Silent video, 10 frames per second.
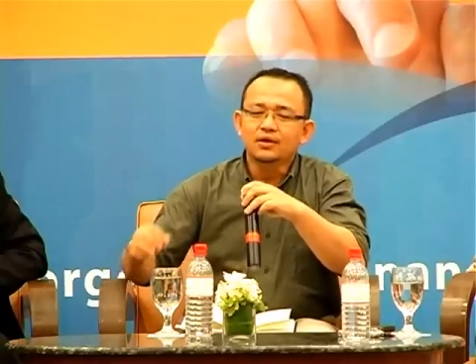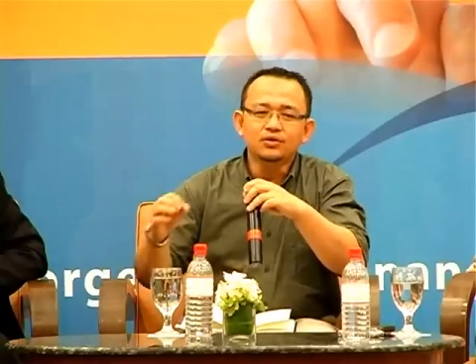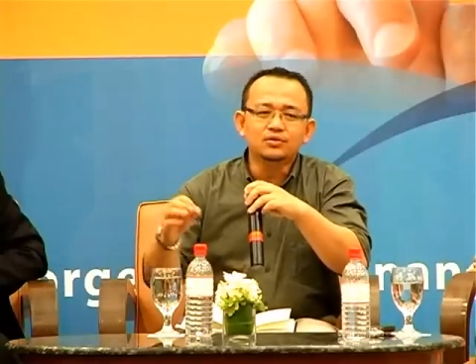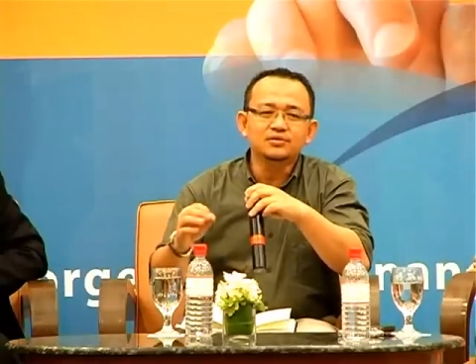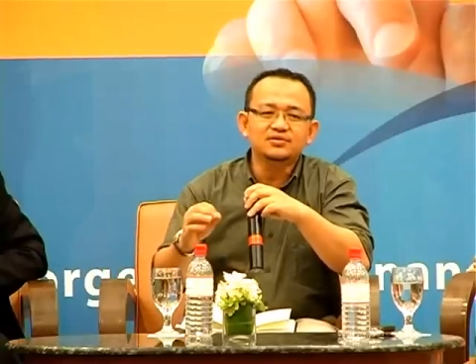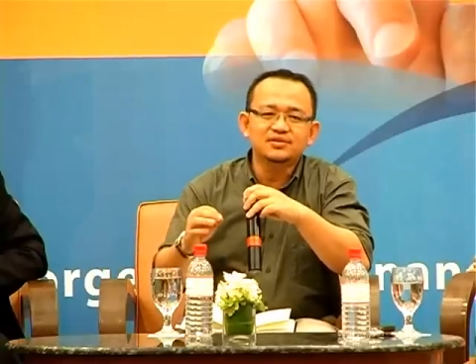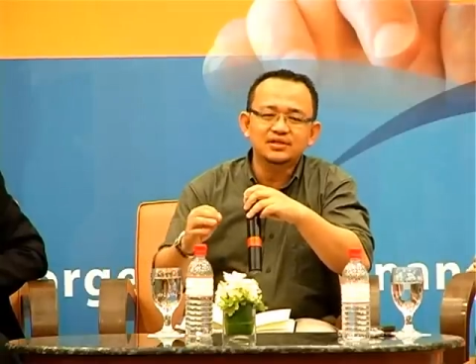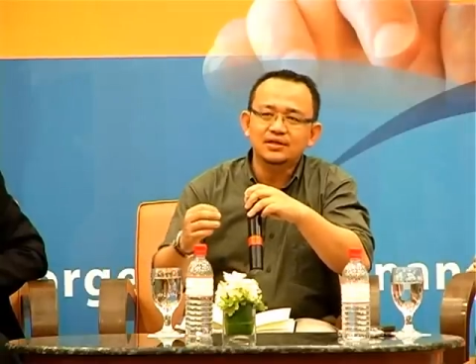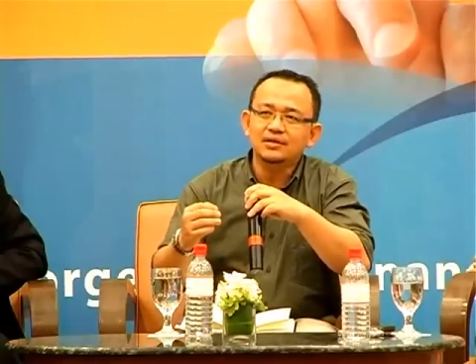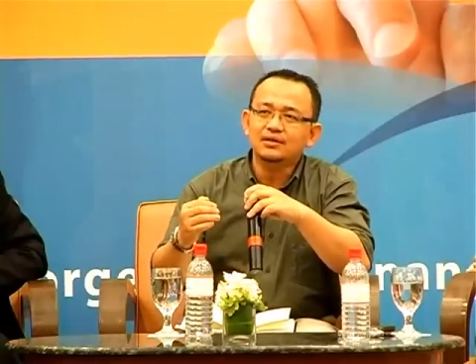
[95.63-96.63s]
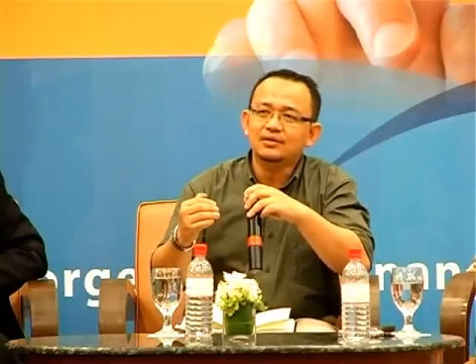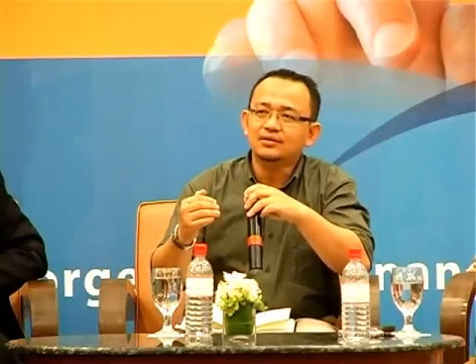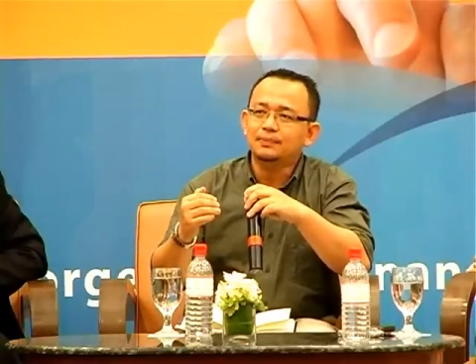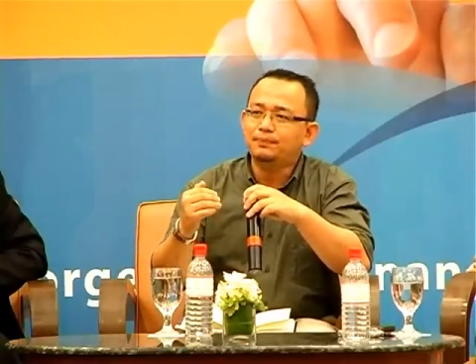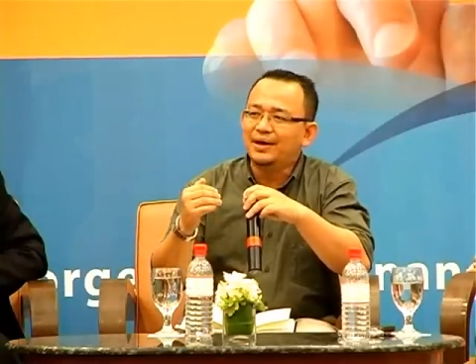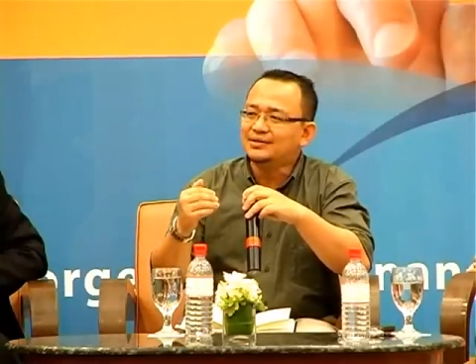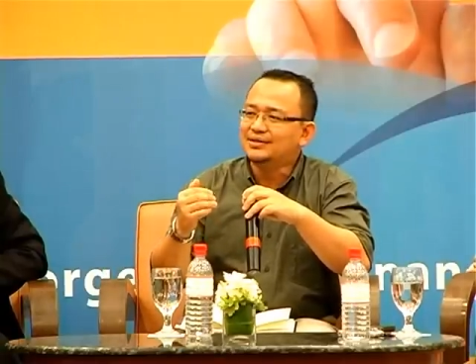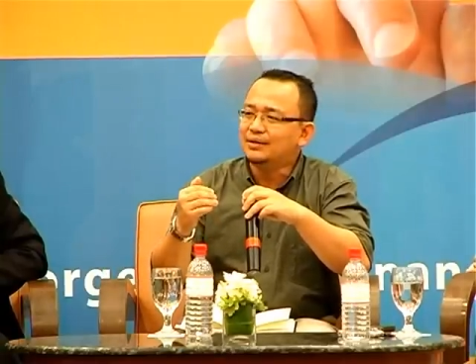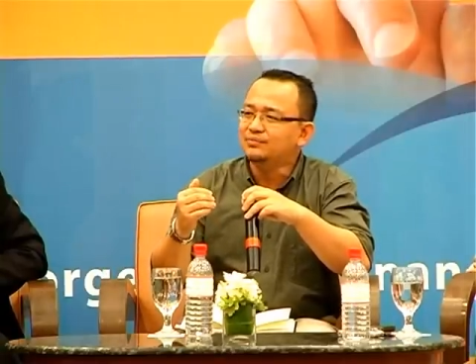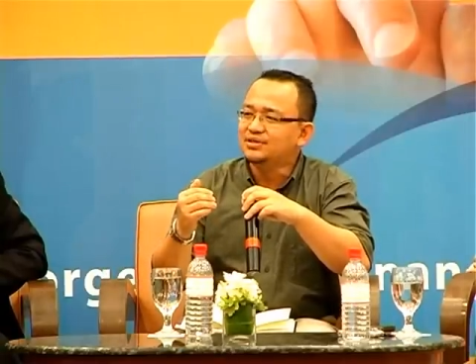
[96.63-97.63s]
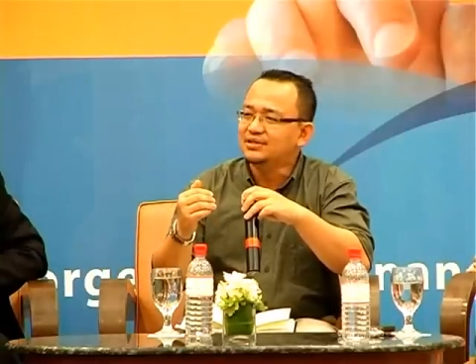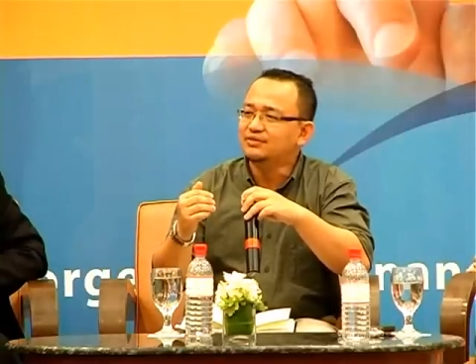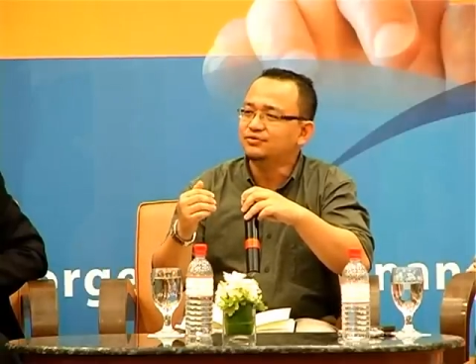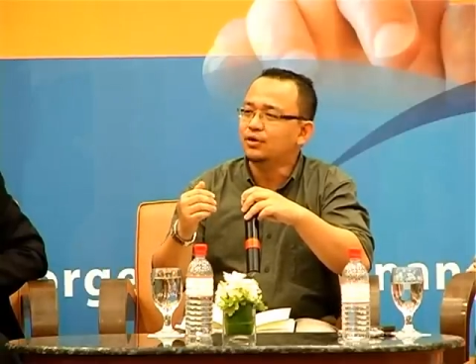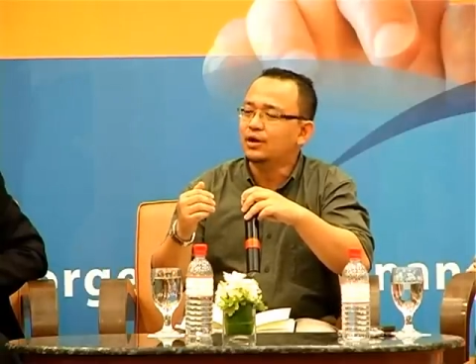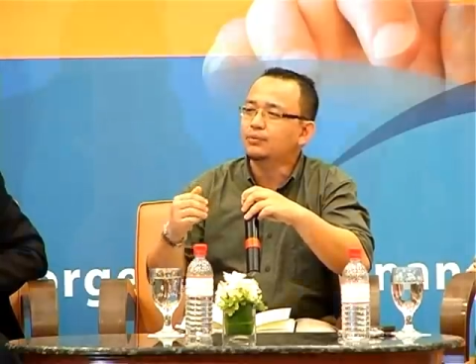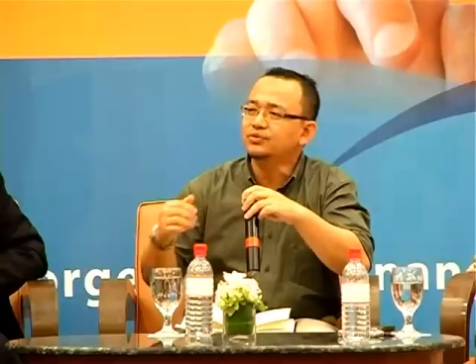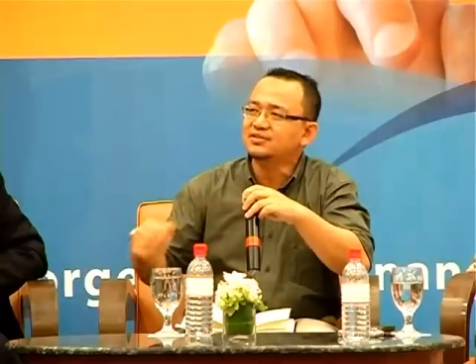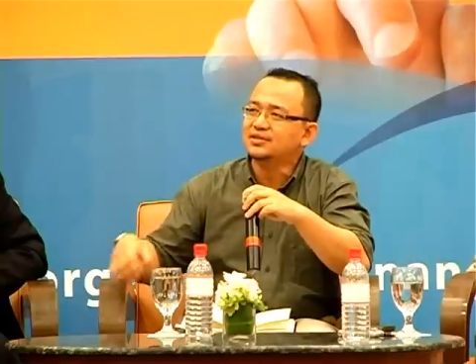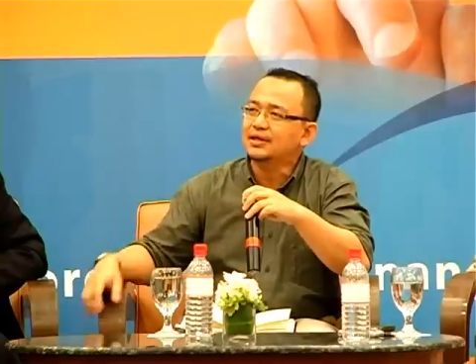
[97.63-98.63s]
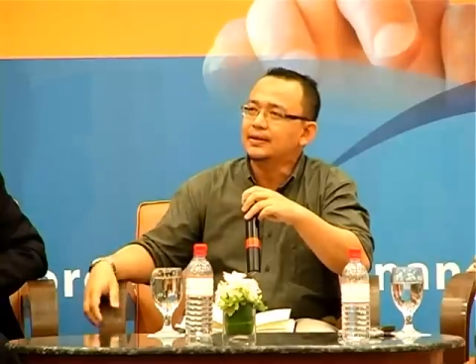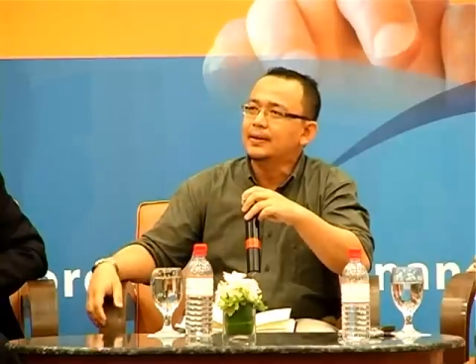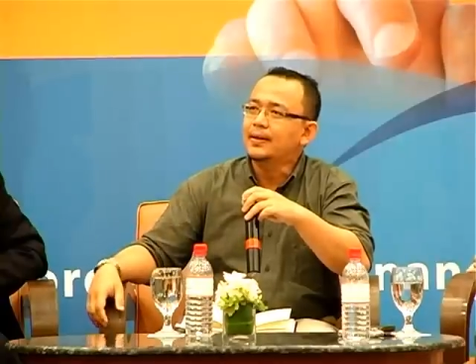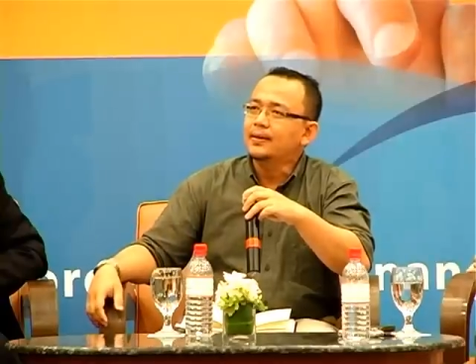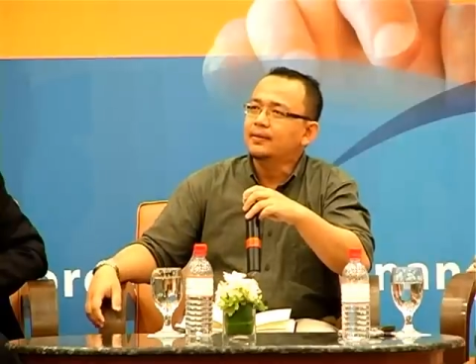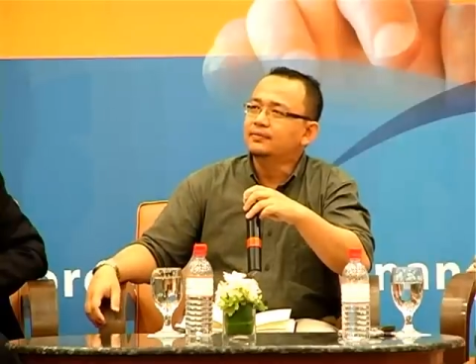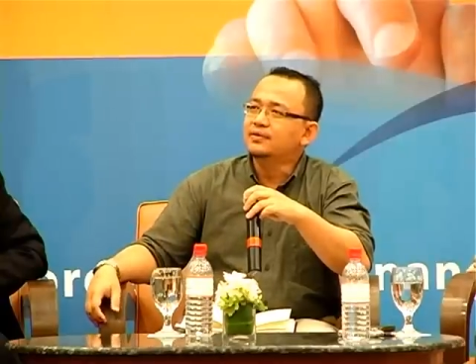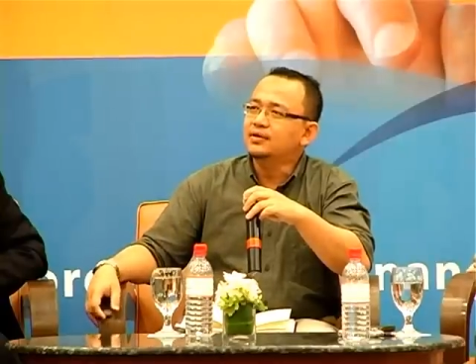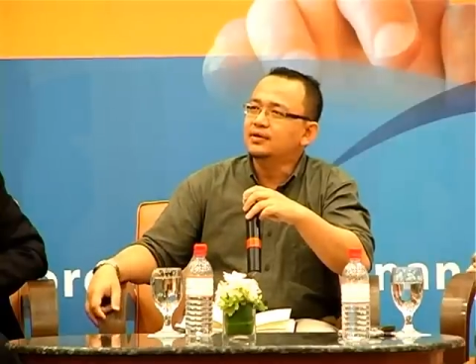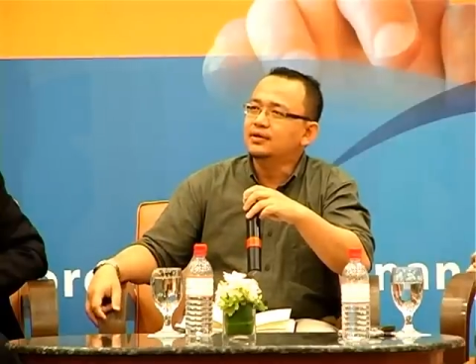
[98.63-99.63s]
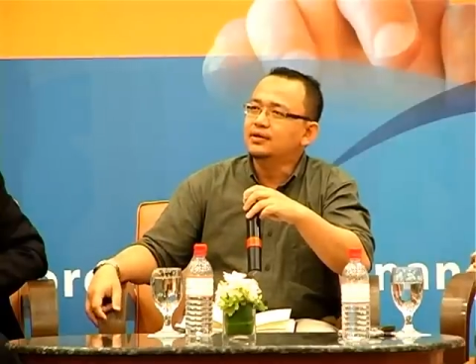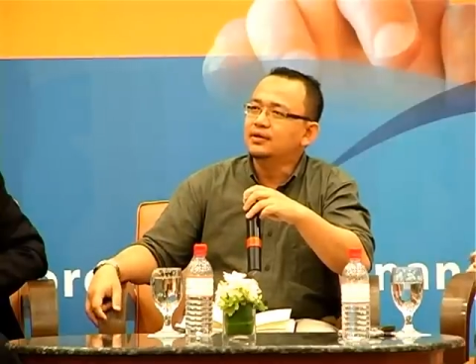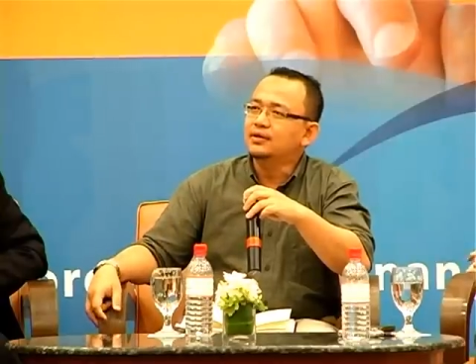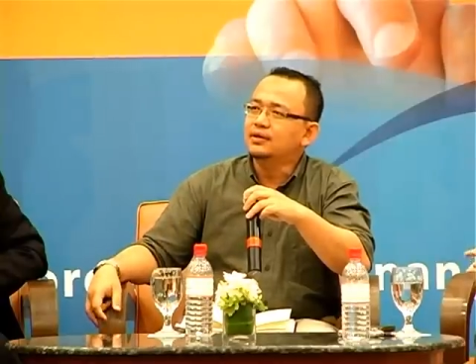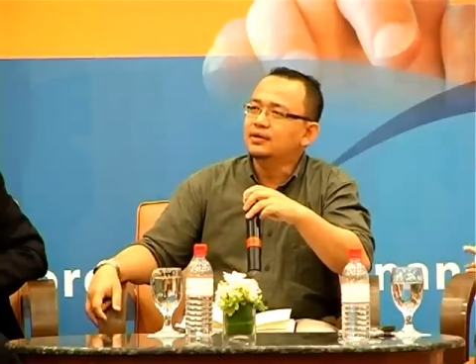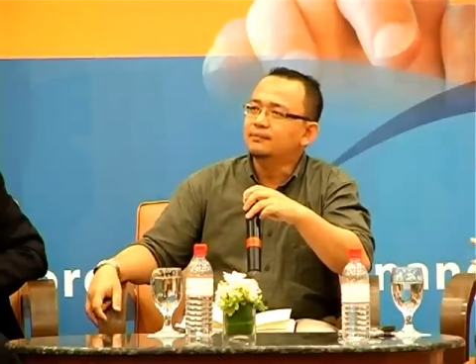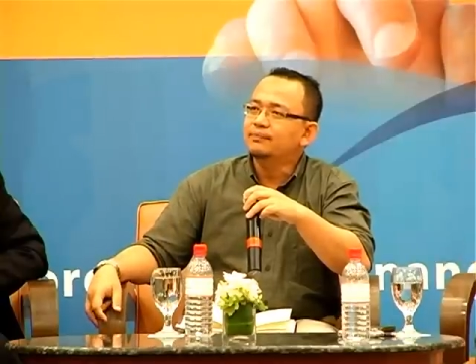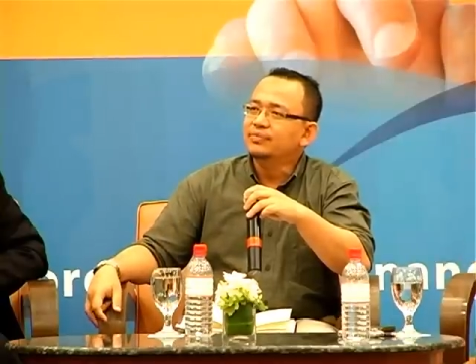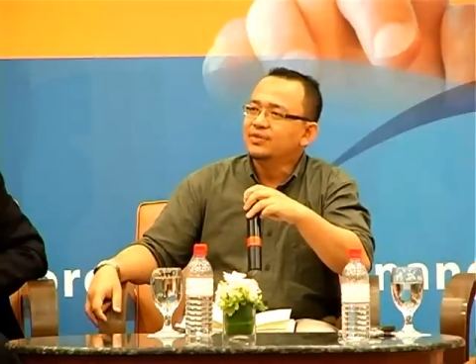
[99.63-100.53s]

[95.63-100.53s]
you could see the paradigm shift, or I would say the